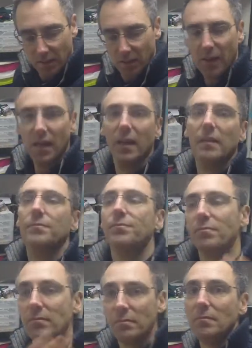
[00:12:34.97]
that
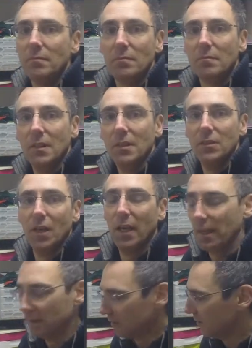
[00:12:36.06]
is your
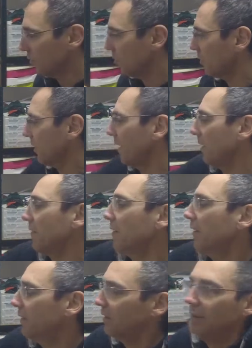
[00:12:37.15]
head torqued down.
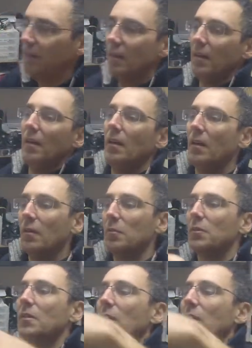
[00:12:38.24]
I'm just